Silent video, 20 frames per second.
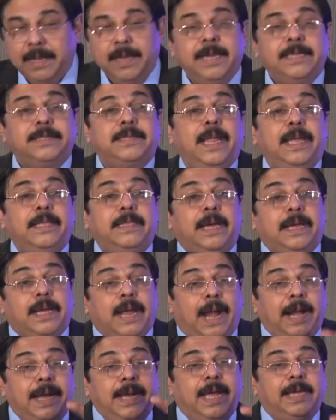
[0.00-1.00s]
It's like the
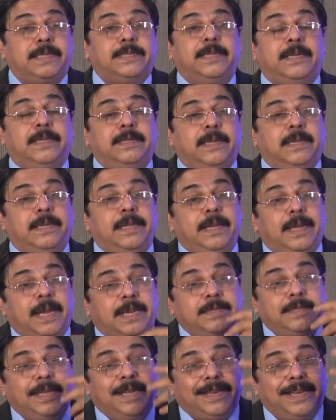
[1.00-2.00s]
cardiac surgeon. He
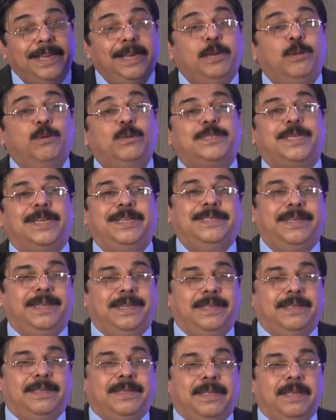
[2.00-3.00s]
gets the redo
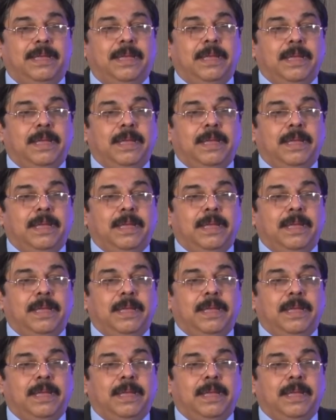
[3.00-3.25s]
surgery.